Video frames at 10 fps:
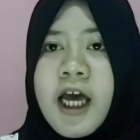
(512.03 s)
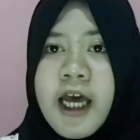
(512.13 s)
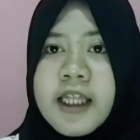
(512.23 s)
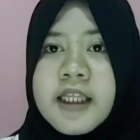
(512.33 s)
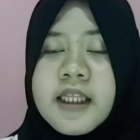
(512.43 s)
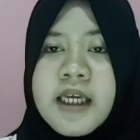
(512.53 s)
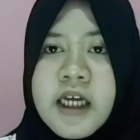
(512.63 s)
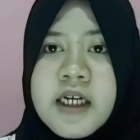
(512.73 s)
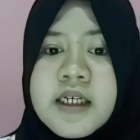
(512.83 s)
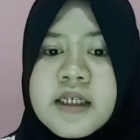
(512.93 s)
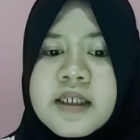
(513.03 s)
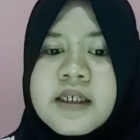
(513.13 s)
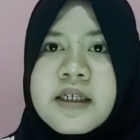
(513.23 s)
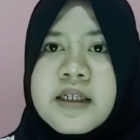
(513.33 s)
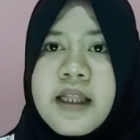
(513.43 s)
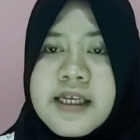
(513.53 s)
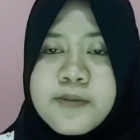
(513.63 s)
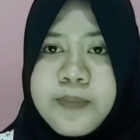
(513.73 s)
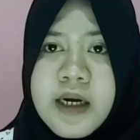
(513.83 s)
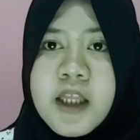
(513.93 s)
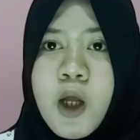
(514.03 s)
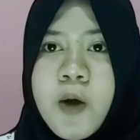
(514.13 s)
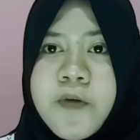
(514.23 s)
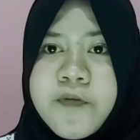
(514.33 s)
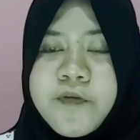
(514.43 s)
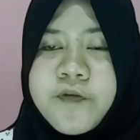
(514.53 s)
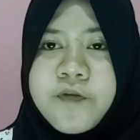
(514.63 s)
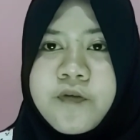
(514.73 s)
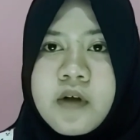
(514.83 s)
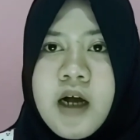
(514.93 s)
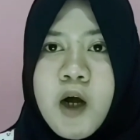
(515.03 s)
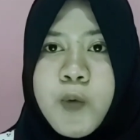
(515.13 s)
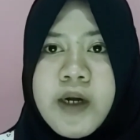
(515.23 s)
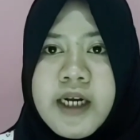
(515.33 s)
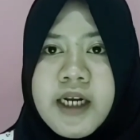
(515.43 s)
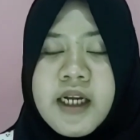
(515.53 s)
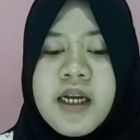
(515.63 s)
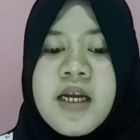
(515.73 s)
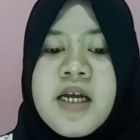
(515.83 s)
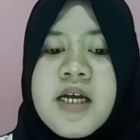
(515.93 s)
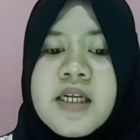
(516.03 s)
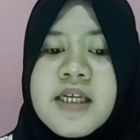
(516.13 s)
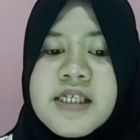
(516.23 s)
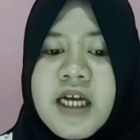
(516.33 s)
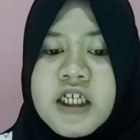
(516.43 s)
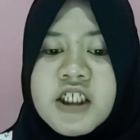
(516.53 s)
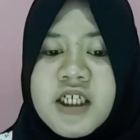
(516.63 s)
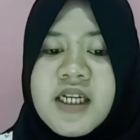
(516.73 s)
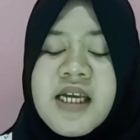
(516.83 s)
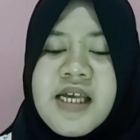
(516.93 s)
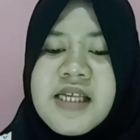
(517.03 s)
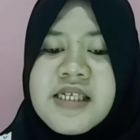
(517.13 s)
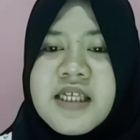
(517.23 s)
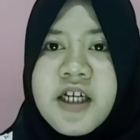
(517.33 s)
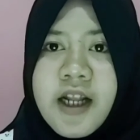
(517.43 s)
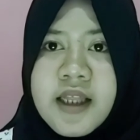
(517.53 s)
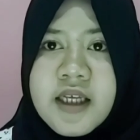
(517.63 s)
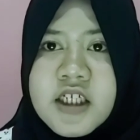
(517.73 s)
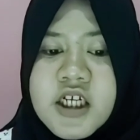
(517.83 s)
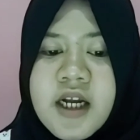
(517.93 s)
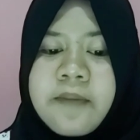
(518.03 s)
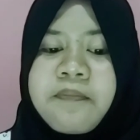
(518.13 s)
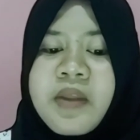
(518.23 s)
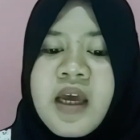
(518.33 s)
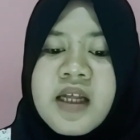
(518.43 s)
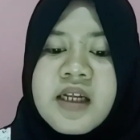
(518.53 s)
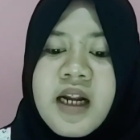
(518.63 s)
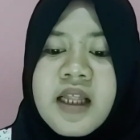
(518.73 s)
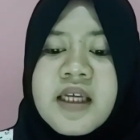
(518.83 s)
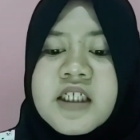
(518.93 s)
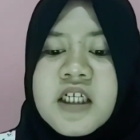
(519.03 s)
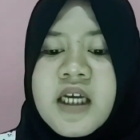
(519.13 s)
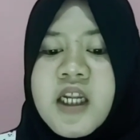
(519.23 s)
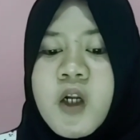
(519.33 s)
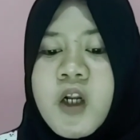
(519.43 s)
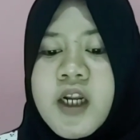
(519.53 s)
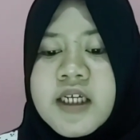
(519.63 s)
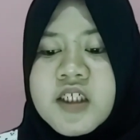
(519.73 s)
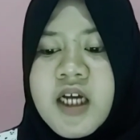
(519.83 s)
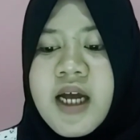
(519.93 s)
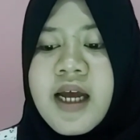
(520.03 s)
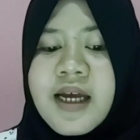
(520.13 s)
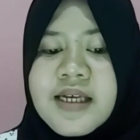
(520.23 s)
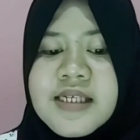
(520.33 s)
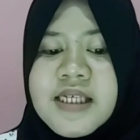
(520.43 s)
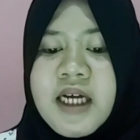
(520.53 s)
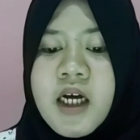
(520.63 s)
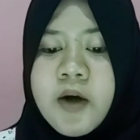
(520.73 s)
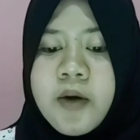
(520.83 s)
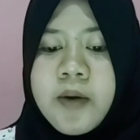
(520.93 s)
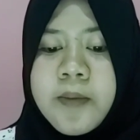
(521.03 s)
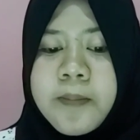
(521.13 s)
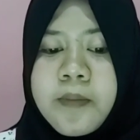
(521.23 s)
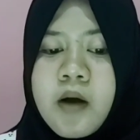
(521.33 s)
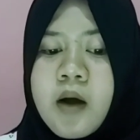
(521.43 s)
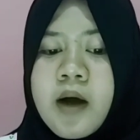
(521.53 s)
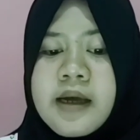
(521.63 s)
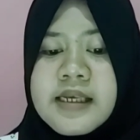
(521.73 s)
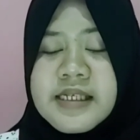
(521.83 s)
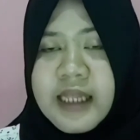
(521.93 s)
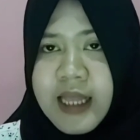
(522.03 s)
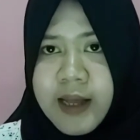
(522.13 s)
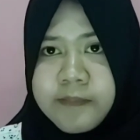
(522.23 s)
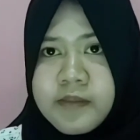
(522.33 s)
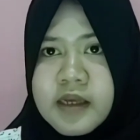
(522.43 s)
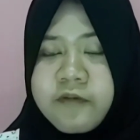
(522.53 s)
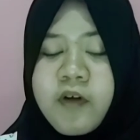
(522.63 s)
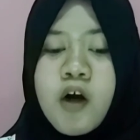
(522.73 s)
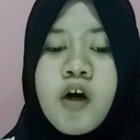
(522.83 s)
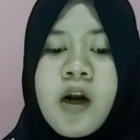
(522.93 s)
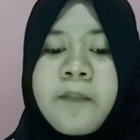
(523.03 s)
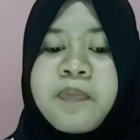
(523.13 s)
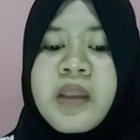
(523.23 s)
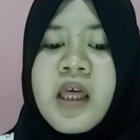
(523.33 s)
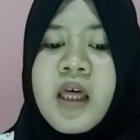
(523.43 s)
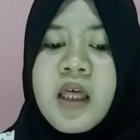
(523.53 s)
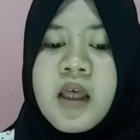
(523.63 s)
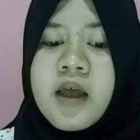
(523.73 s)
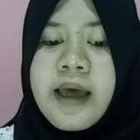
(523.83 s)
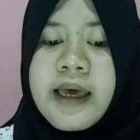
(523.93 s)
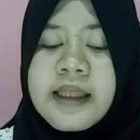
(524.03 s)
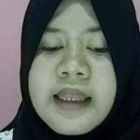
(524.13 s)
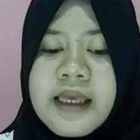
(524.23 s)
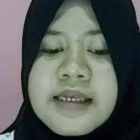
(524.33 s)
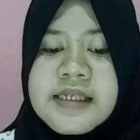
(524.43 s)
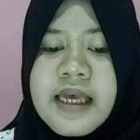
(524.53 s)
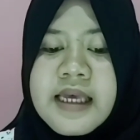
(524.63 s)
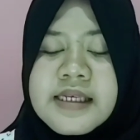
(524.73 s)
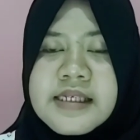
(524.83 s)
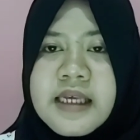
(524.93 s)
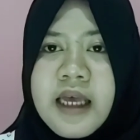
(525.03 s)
And here the last part of our discussion is the religion. The religion in Indonesia has Islam for 86.7%,